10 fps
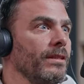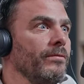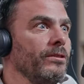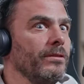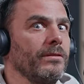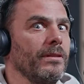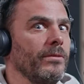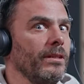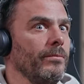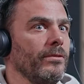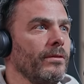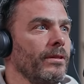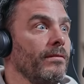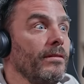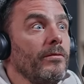then we just sometimes
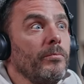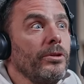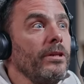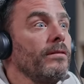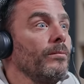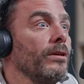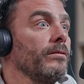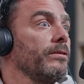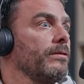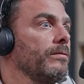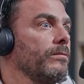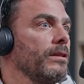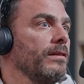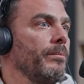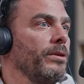it's it's pretty similar with
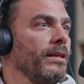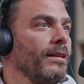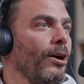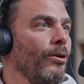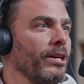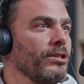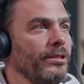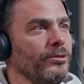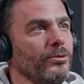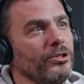what is happening now. Actually, to